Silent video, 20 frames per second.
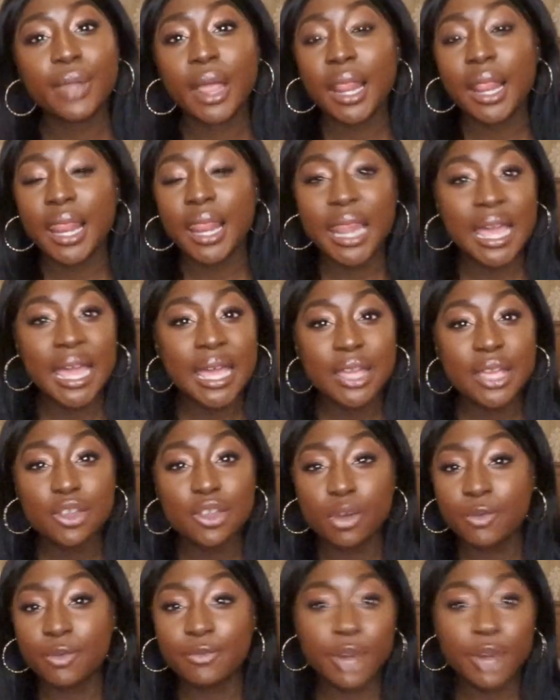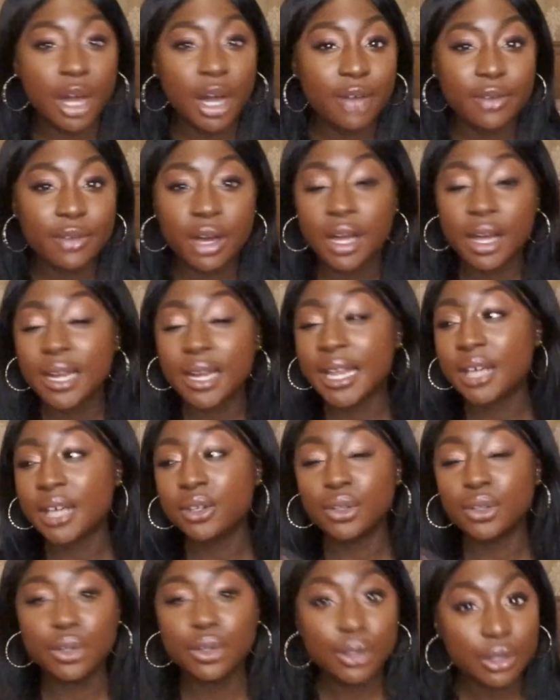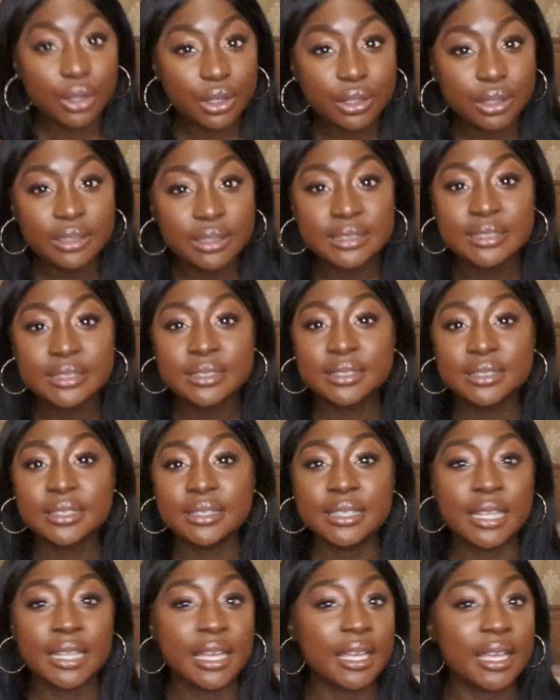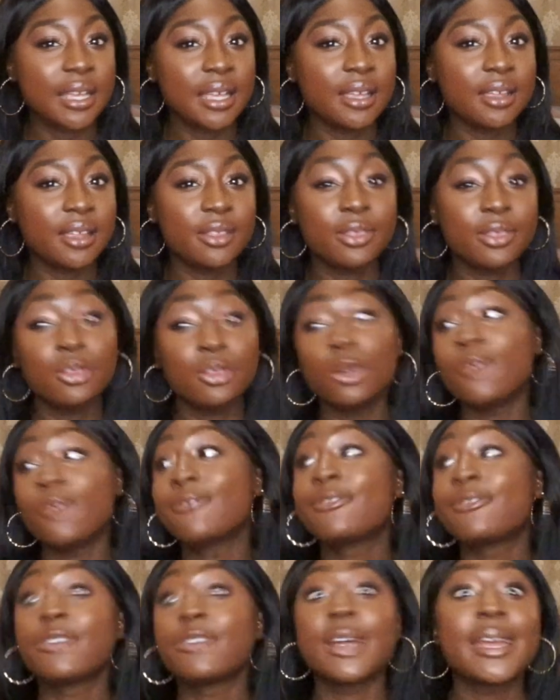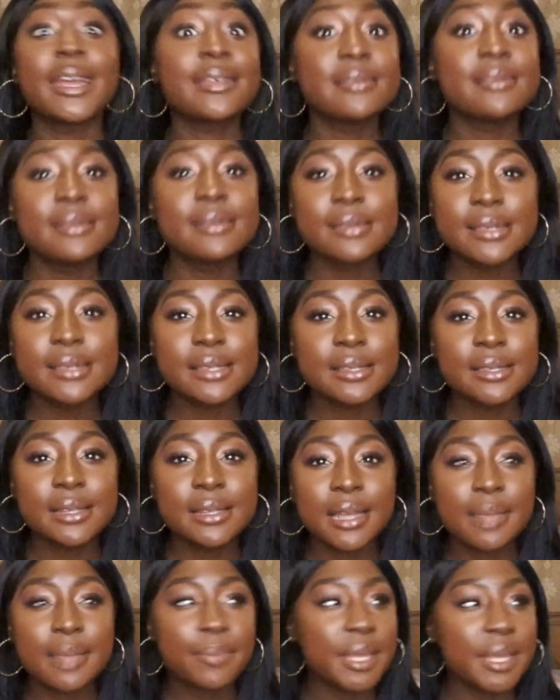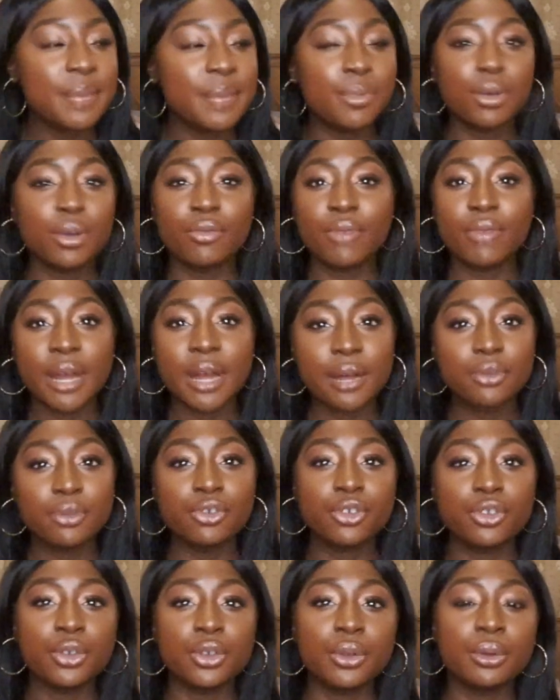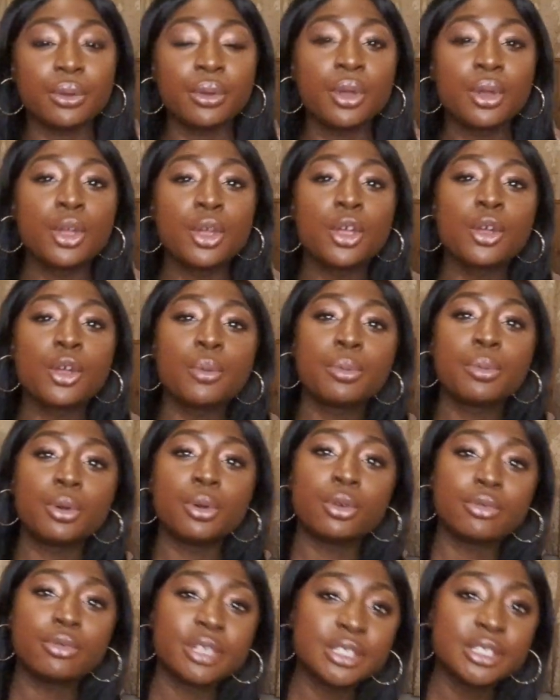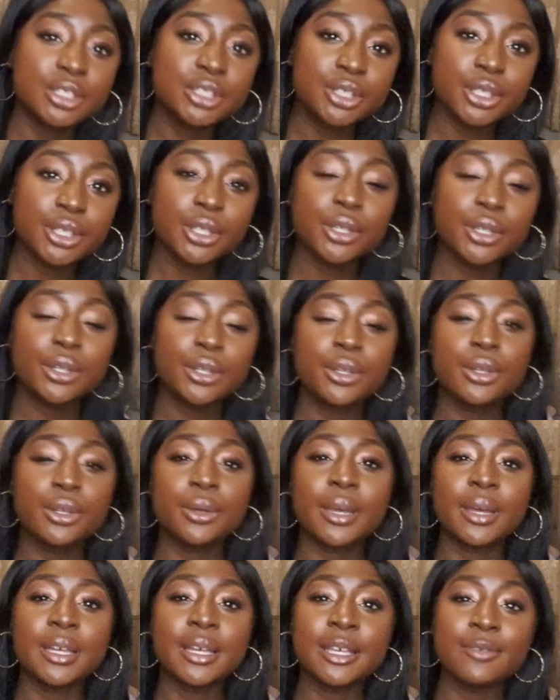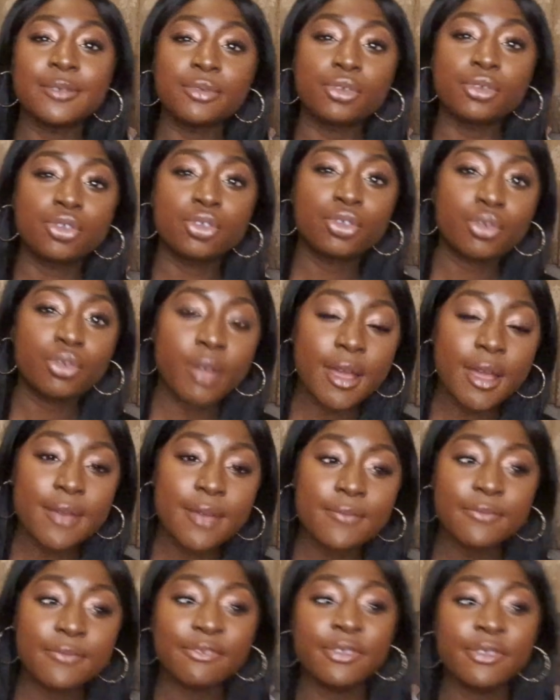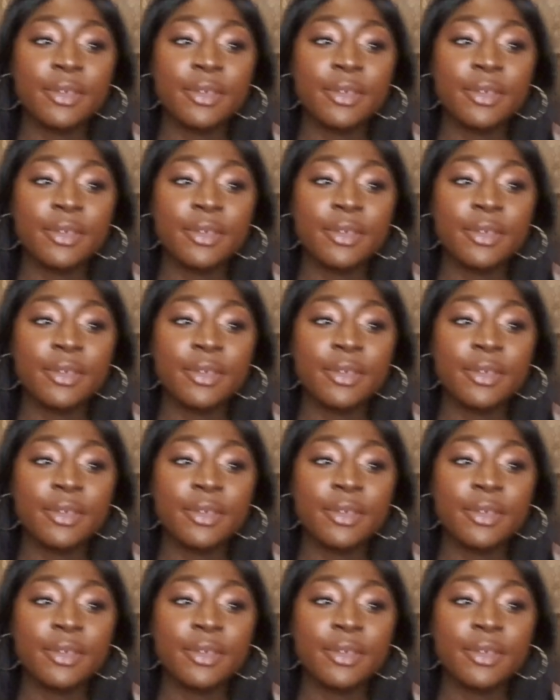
Let your father, let God, let your friends, let people around you pour into you and give you strength.